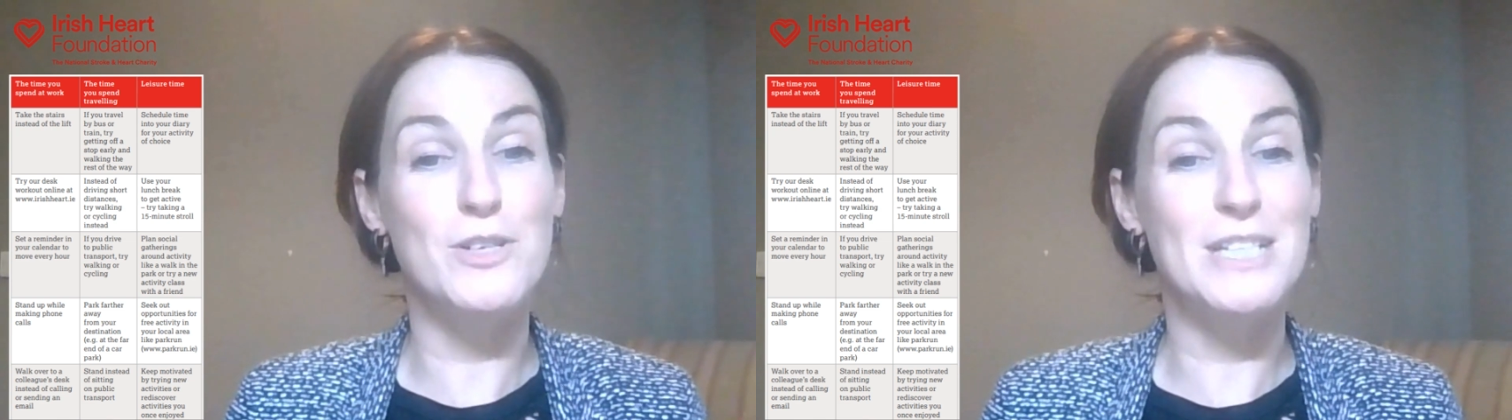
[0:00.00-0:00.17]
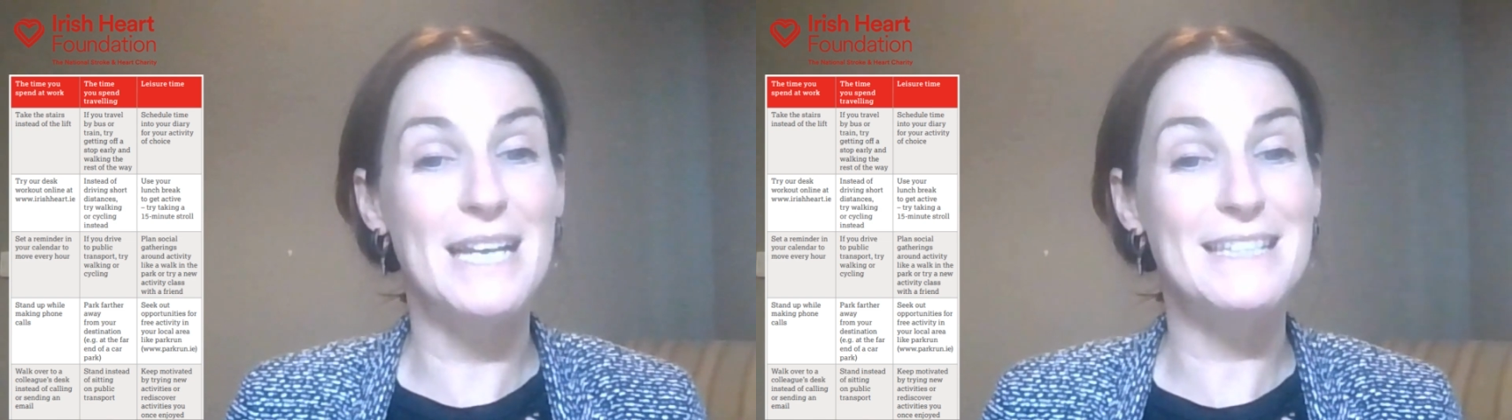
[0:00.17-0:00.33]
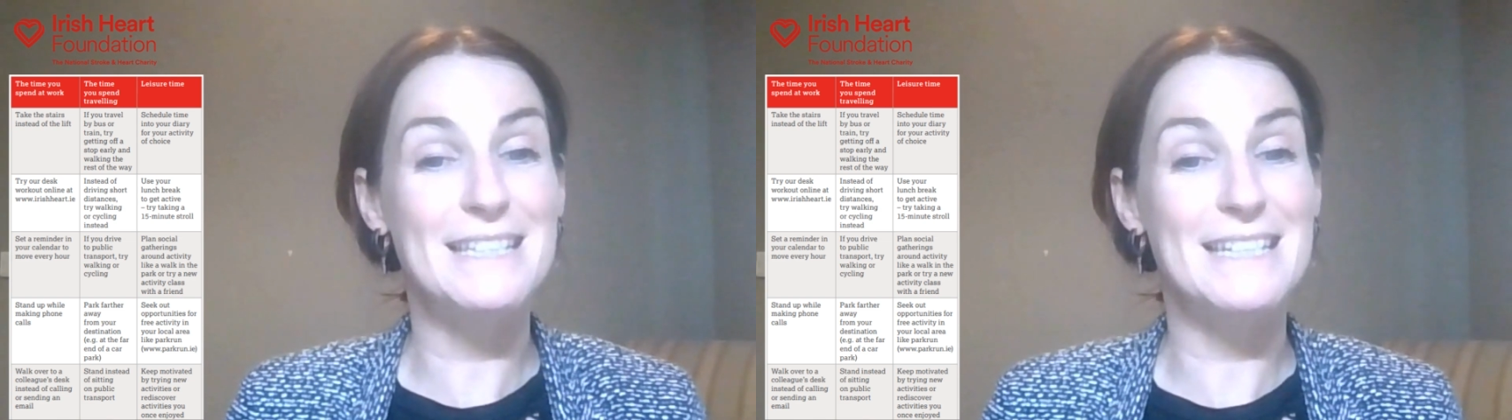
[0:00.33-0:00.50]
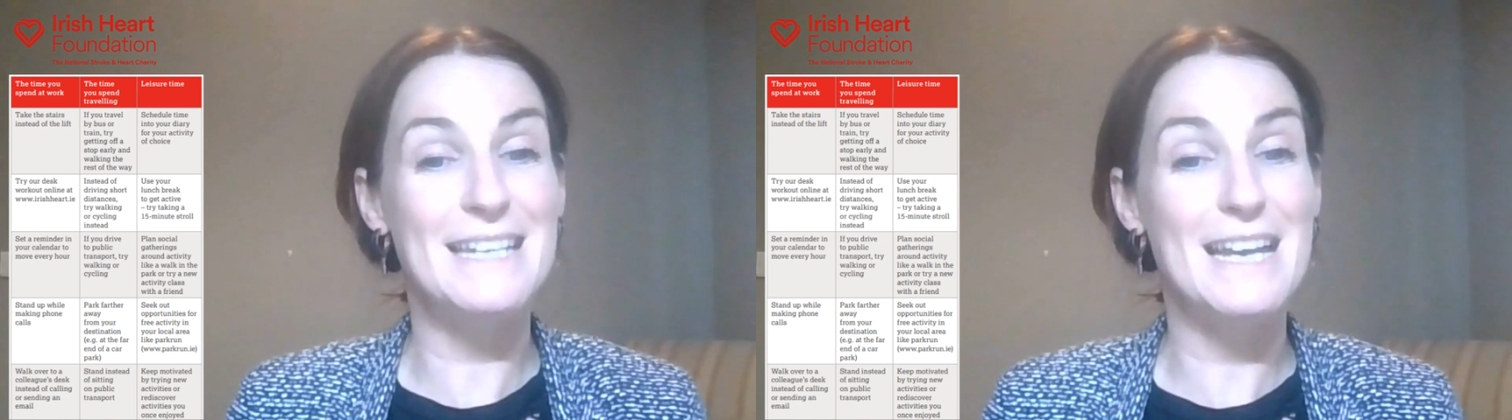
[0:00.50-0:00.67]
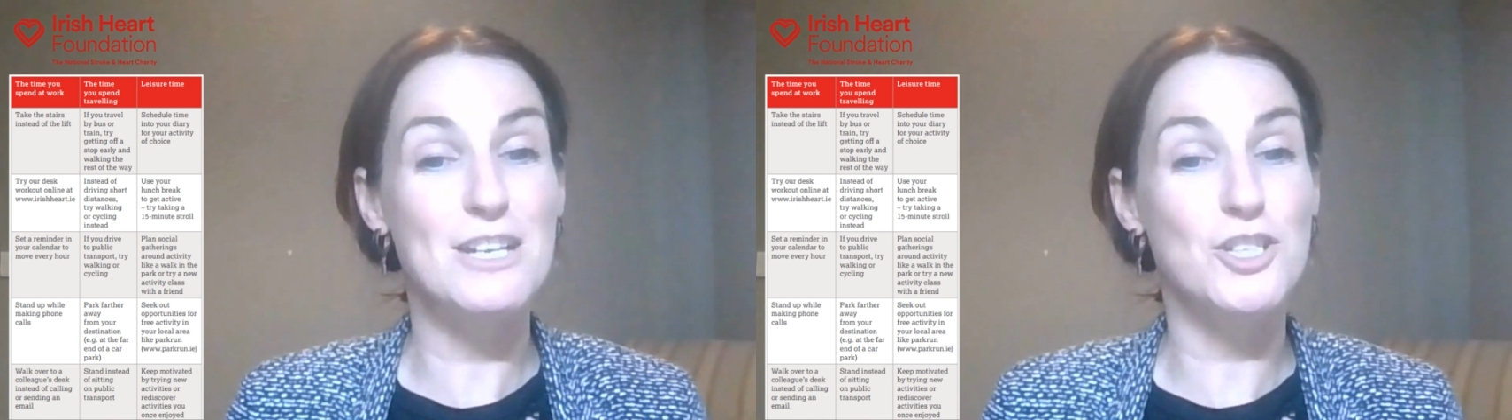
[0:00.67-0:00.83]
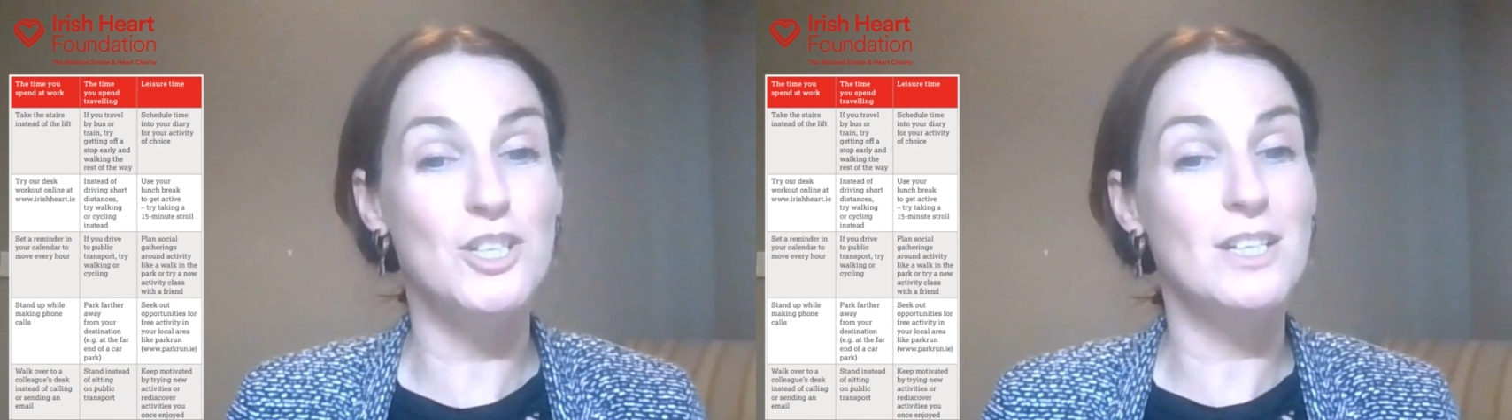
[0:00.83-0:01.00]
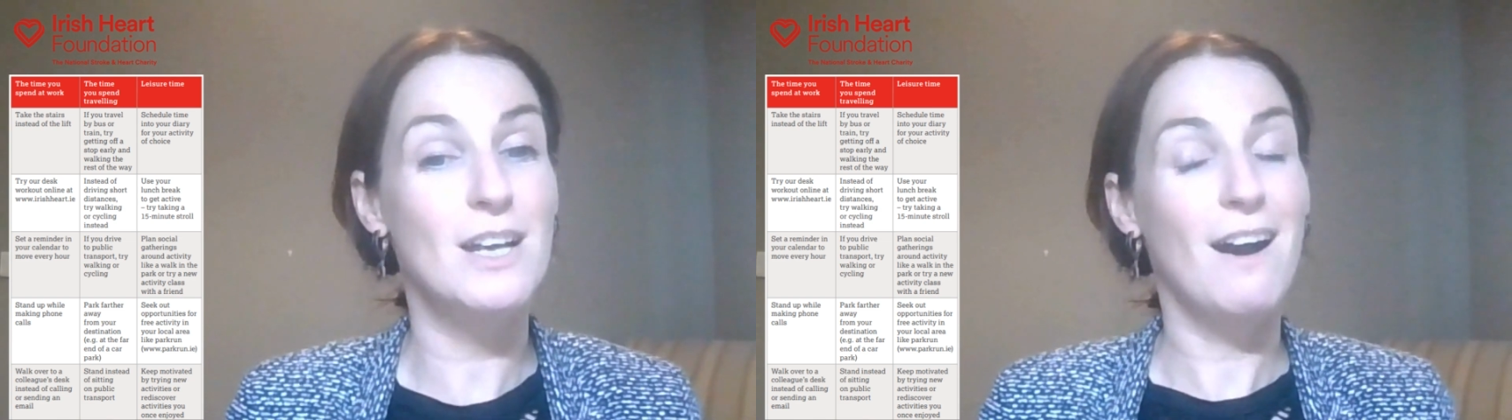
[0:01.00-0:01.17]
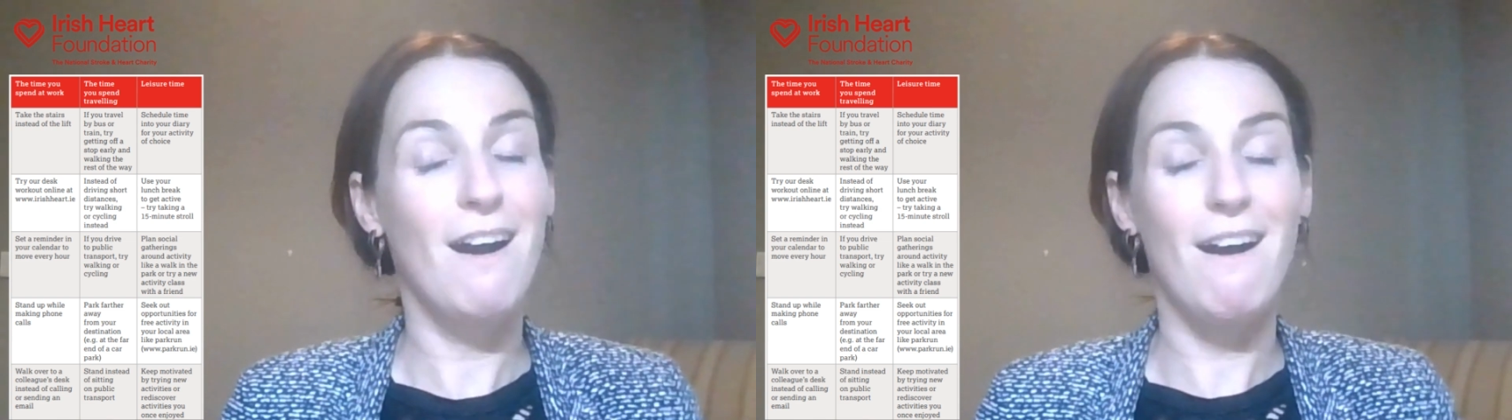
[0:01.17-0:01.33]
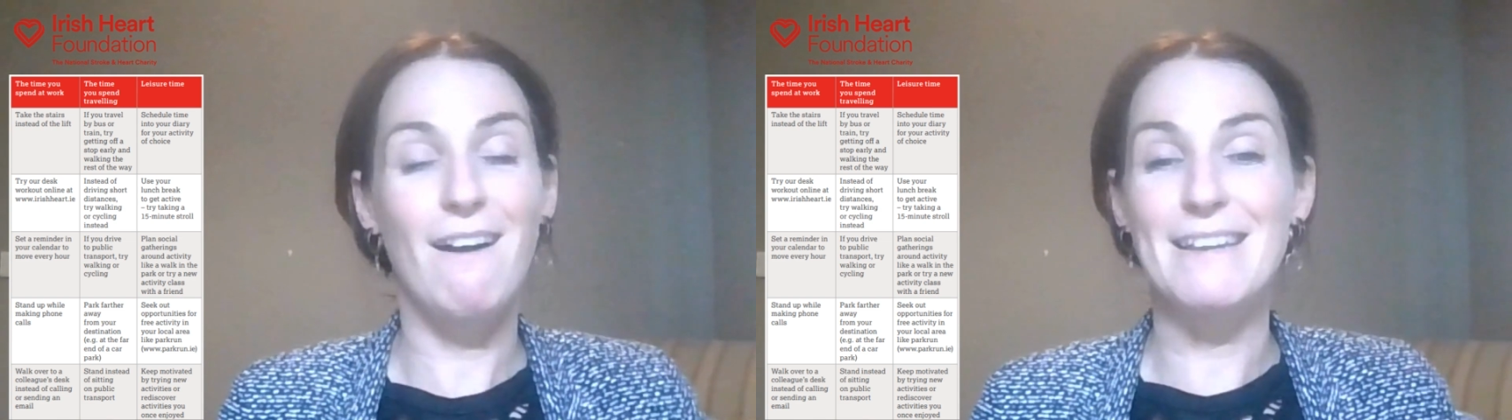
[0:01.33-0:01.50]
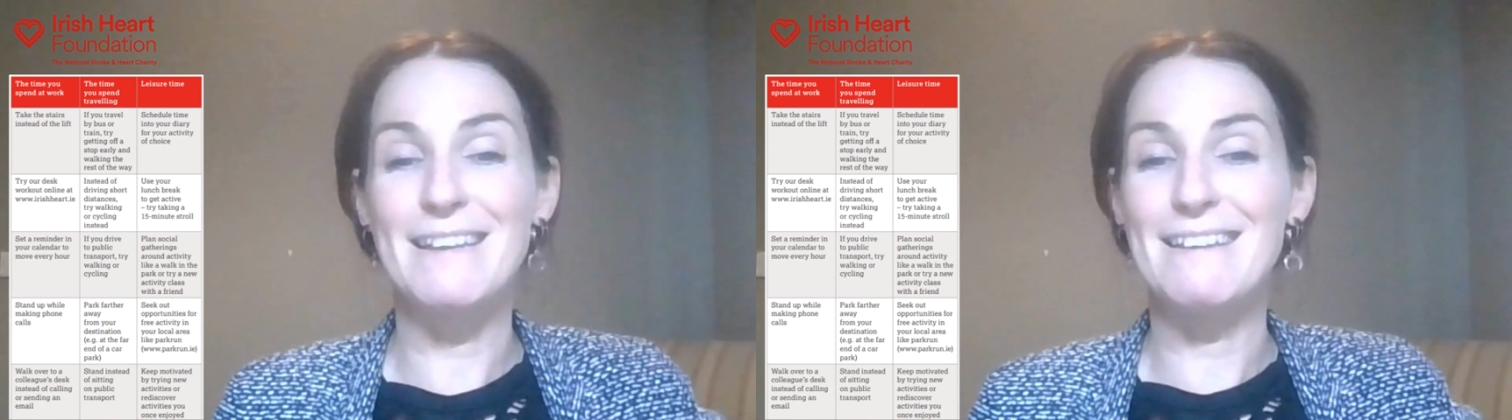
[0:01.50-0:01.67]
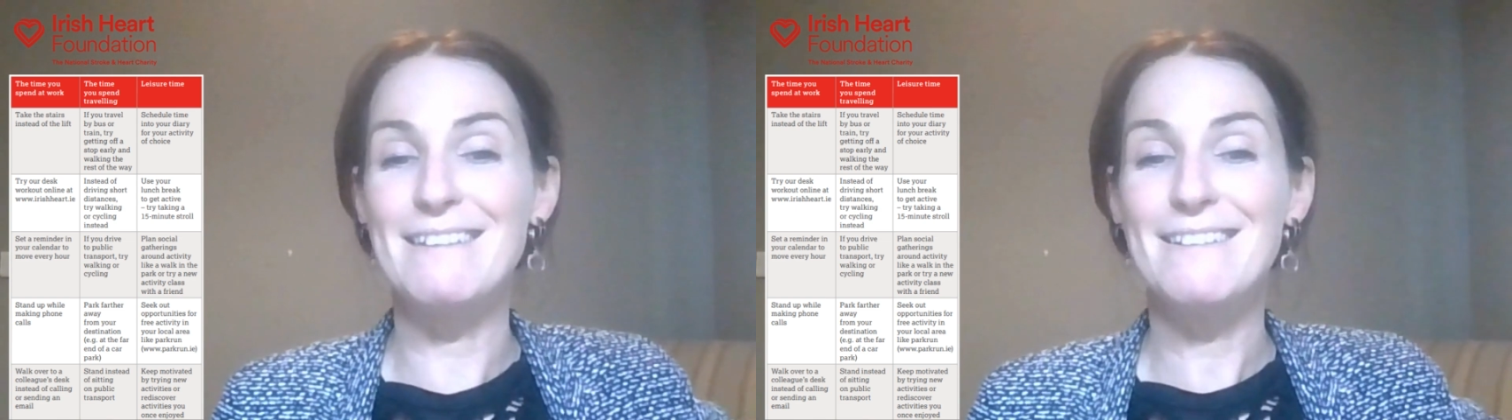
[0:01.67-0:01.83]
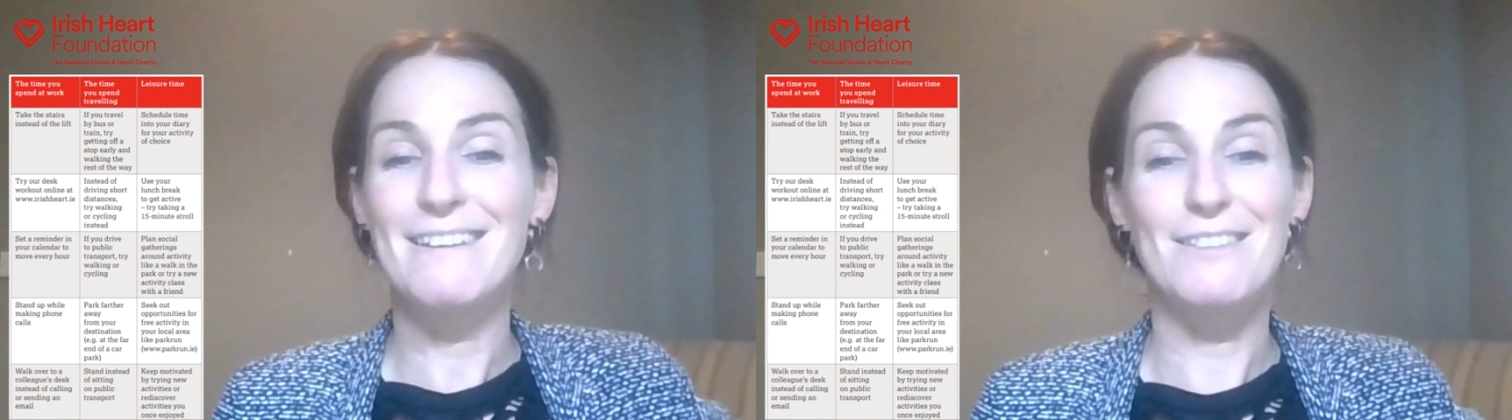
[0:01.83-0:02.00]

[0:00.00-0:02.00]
destination, i.e.